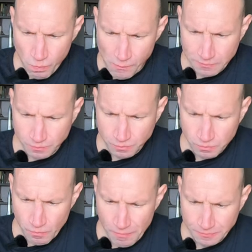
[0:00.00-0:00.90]

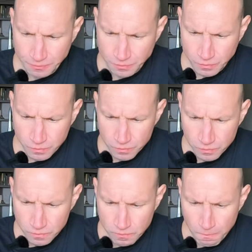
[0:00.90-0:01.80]

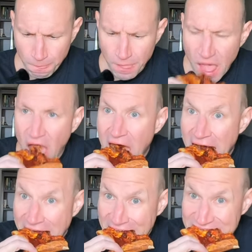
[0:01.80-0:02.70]

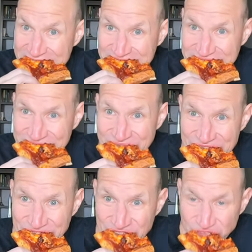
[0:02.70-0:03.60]

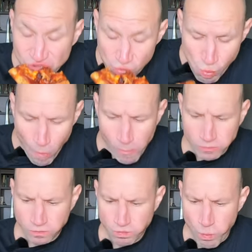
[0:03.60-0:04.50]

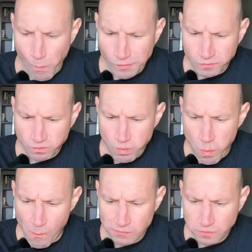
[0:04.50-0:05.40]

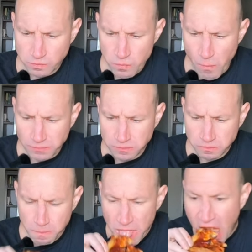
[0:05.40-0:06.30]

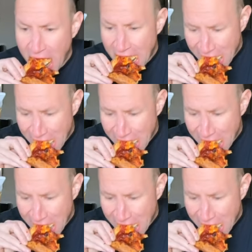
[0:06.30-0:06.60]
(silence)